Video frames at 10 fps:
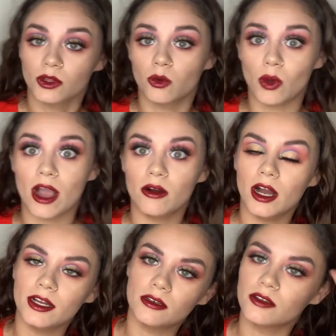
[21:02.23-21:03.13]
Wow,
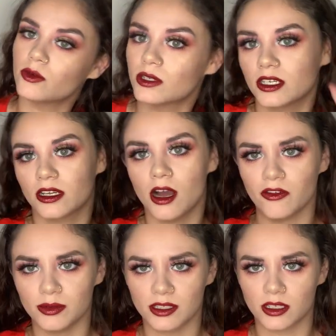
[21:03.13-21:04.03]
I don't even want to take it
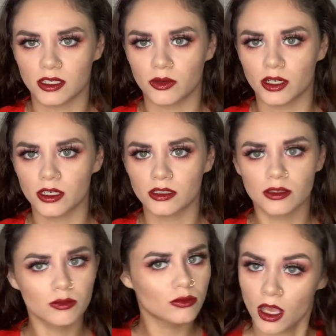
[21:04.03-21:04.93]
off because that's how good it is.
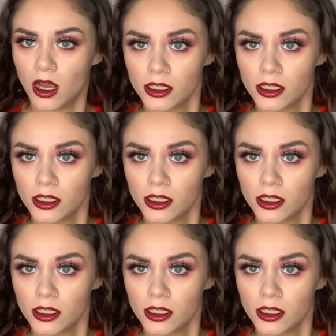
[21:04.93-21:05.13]
I